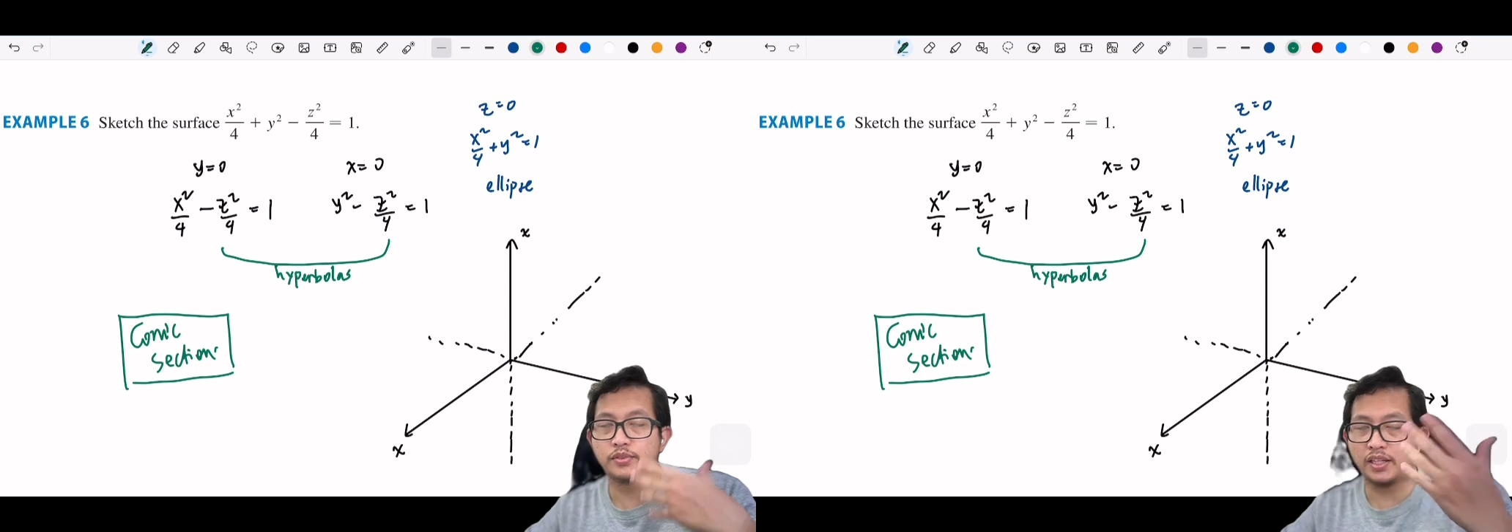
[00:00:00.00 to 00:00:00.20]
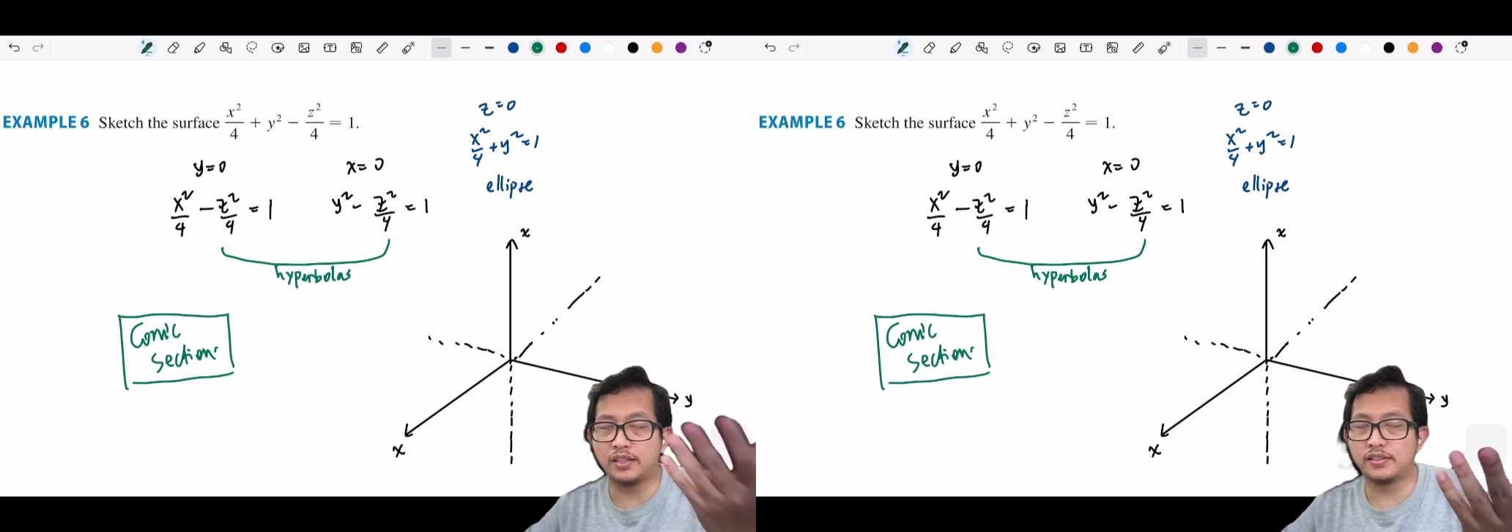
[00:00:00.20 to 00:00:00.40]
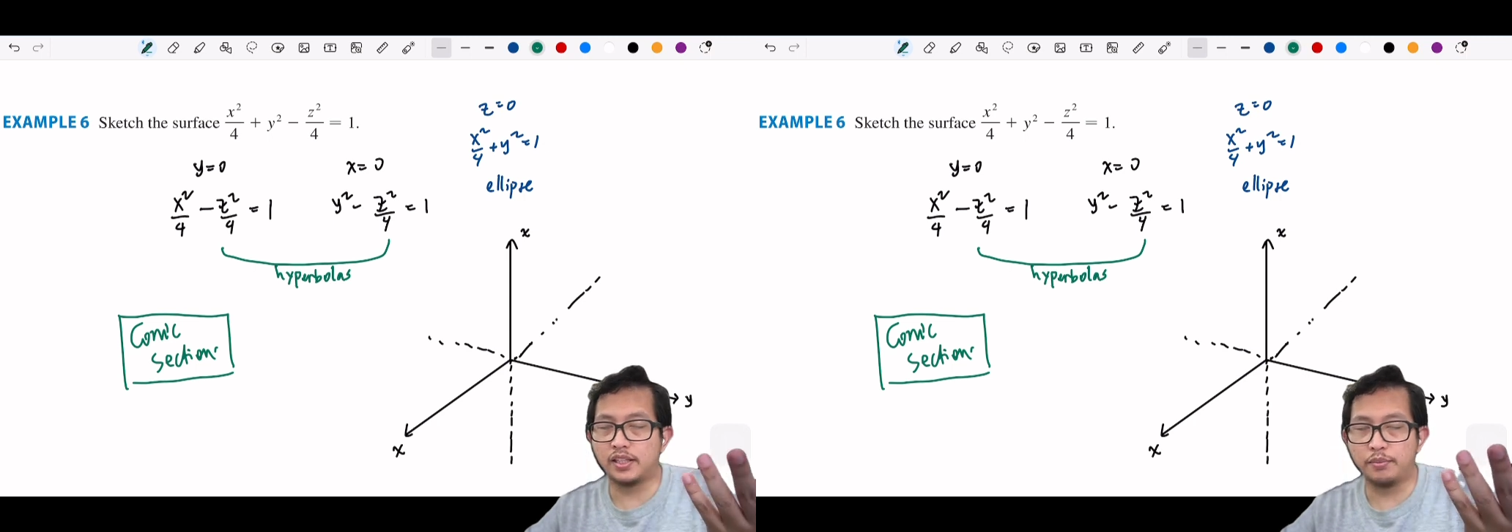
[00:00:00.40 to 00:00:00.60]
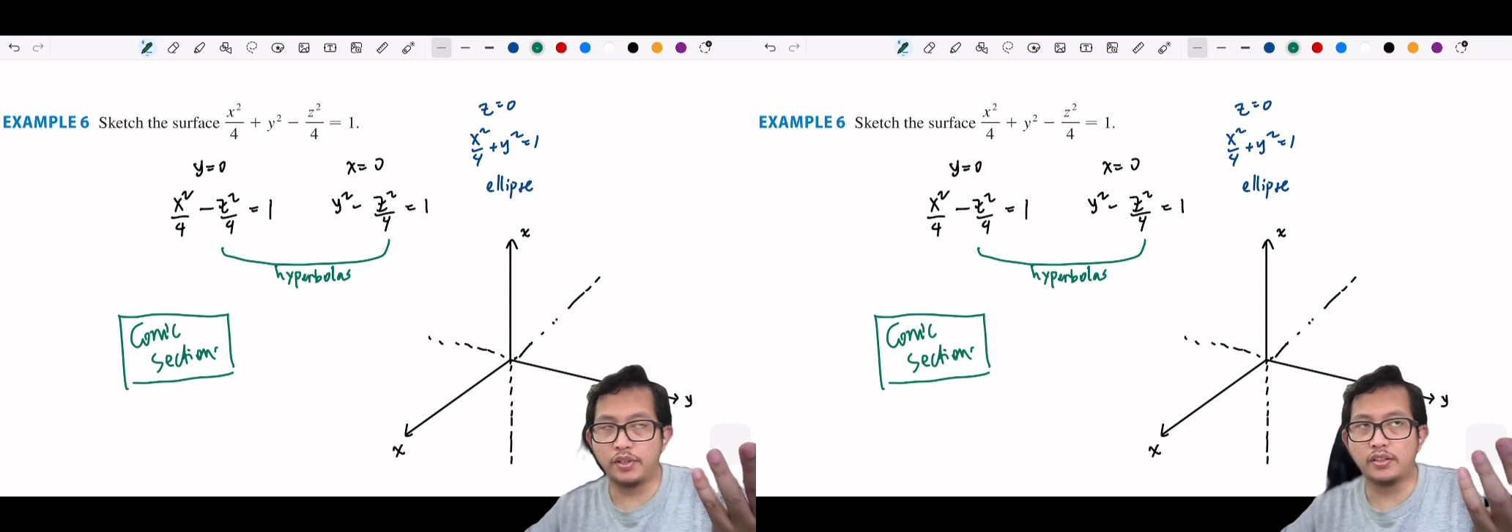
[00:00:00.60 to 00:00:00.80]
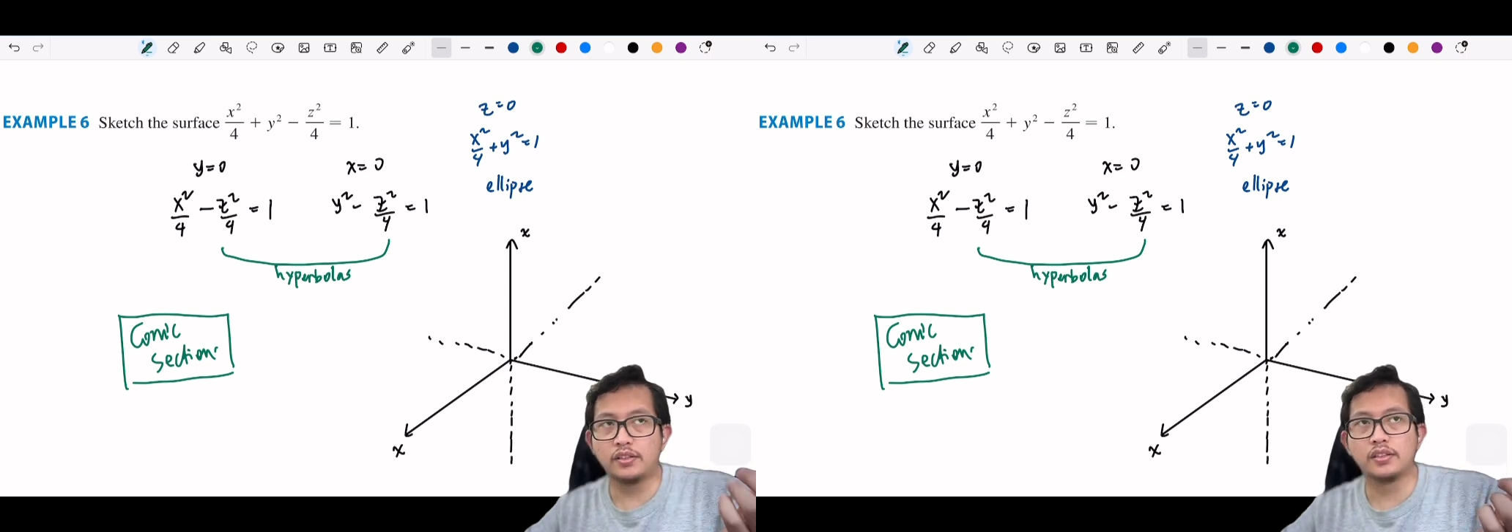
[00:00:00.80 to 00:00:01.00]
I
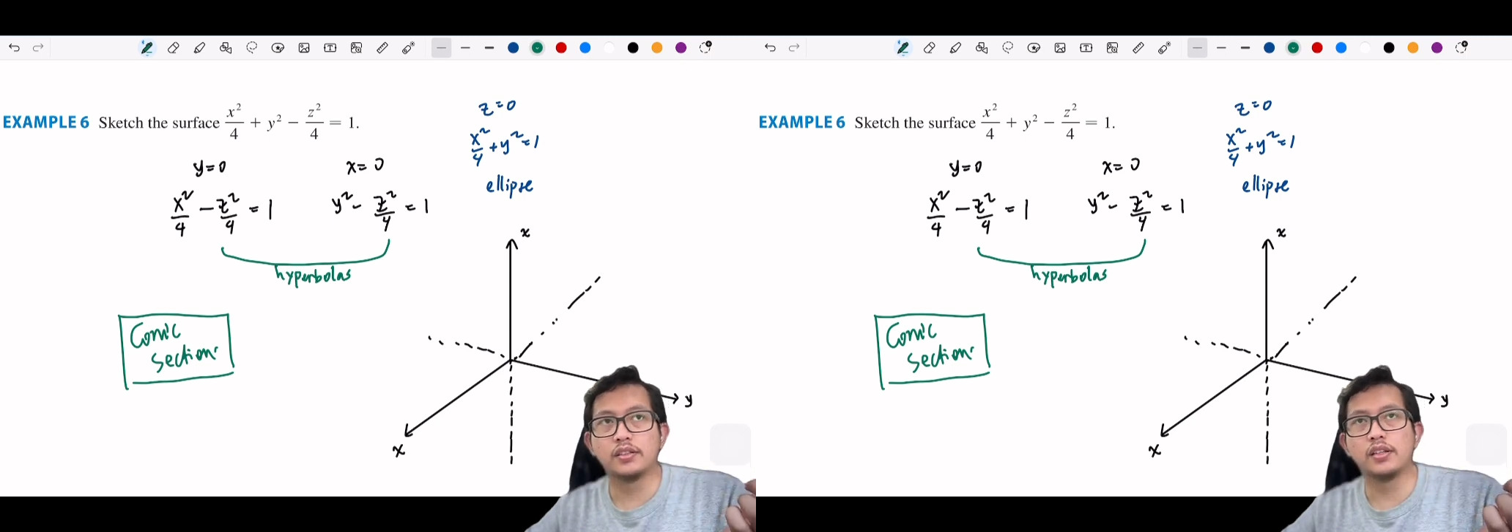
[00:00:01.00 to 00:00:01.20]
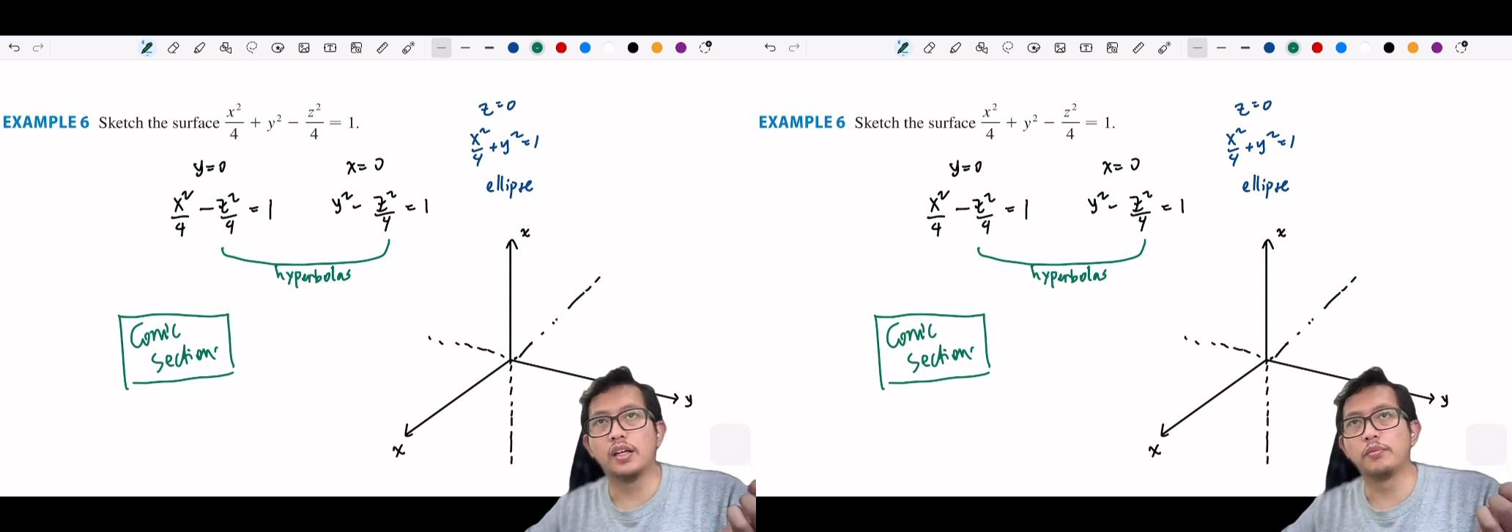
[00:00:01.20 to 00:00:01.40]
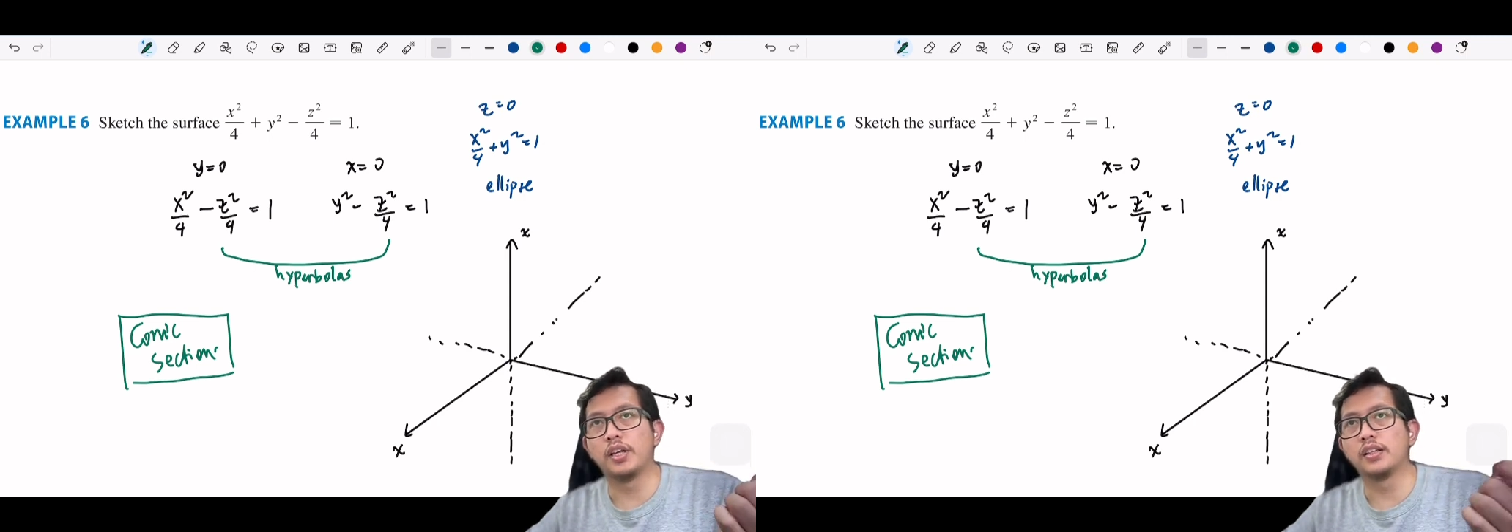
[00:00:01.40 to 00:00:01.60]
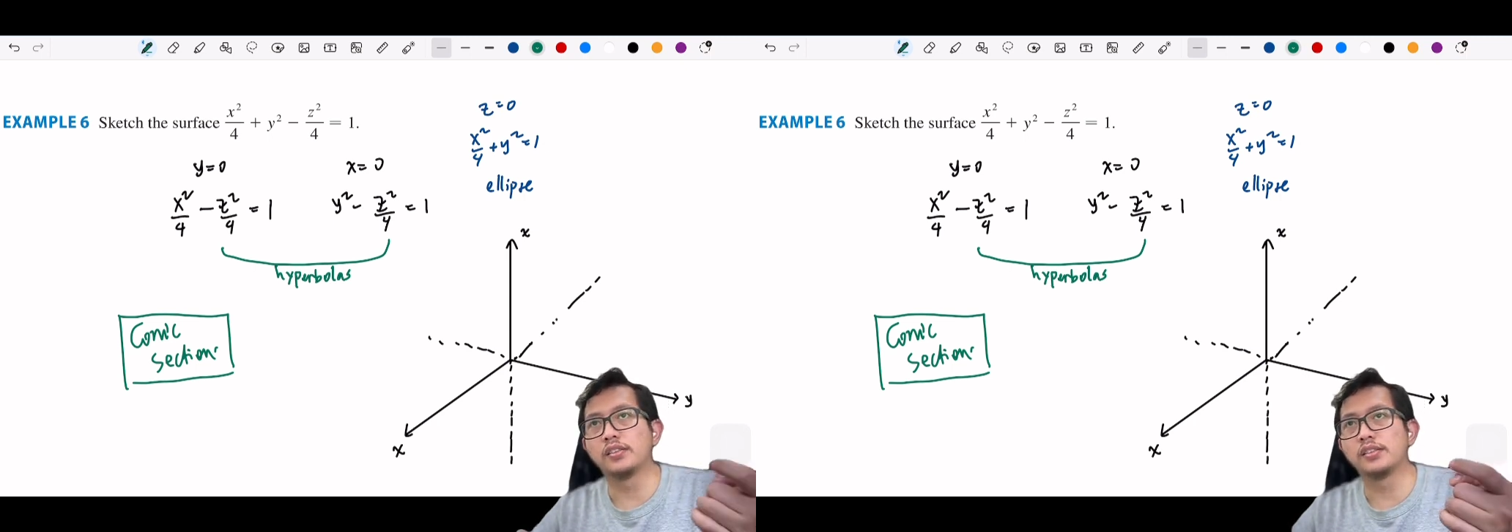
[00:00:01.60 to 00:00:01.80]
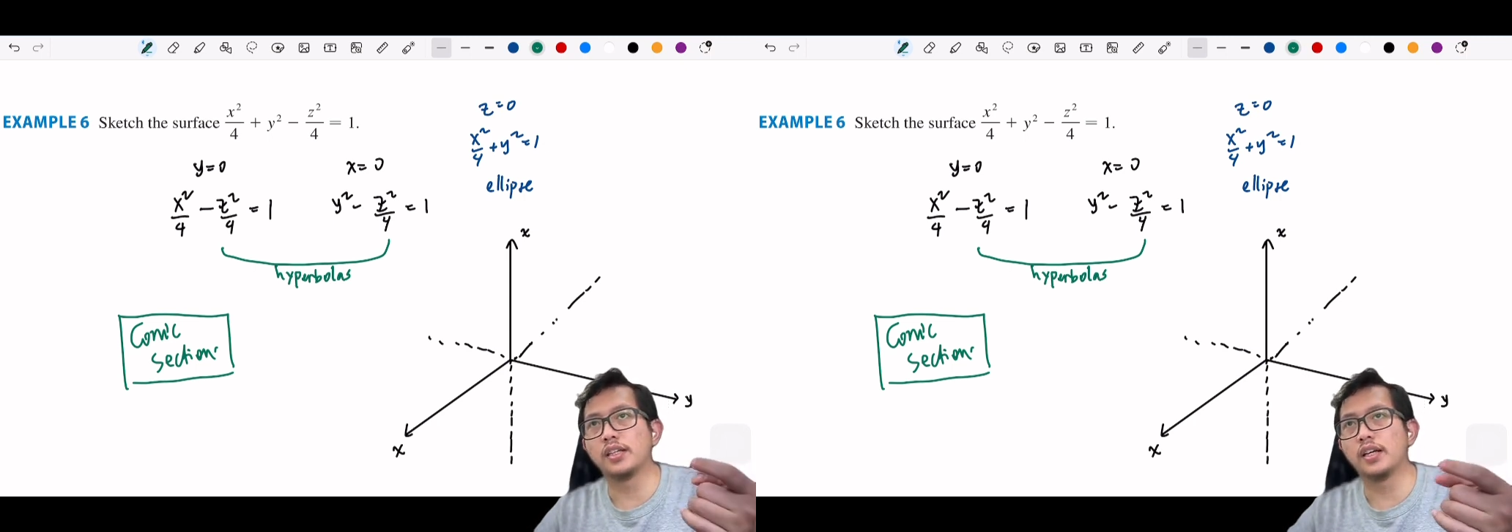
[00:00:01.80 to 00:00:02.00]
skip it
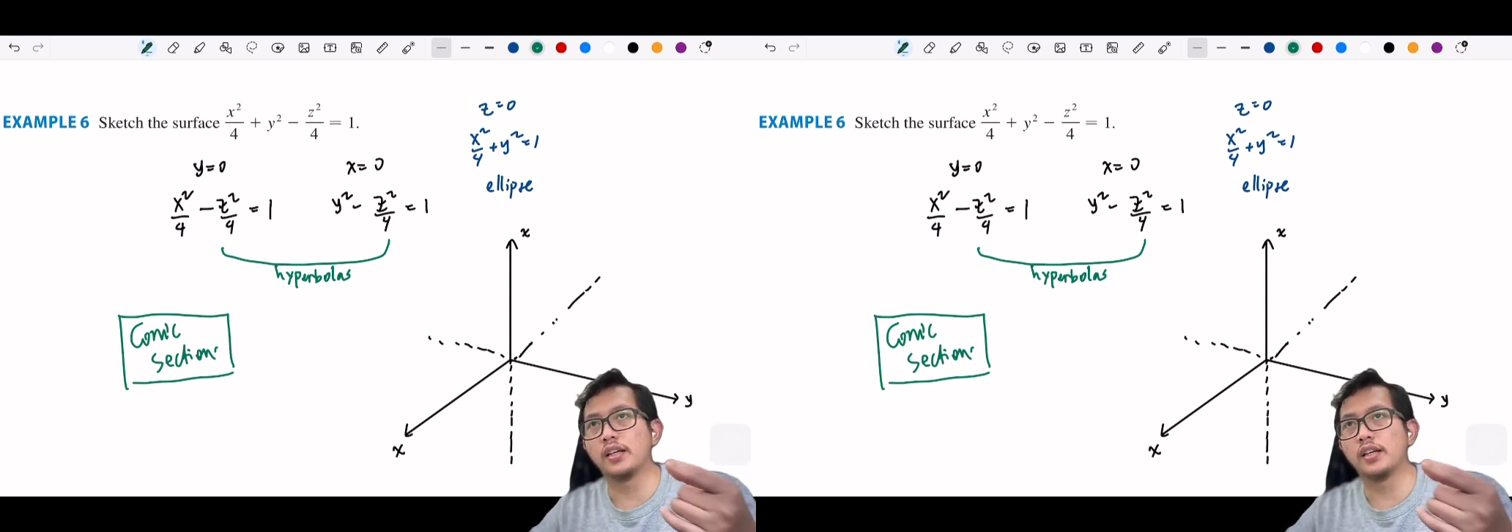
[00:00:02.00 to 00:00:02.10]
because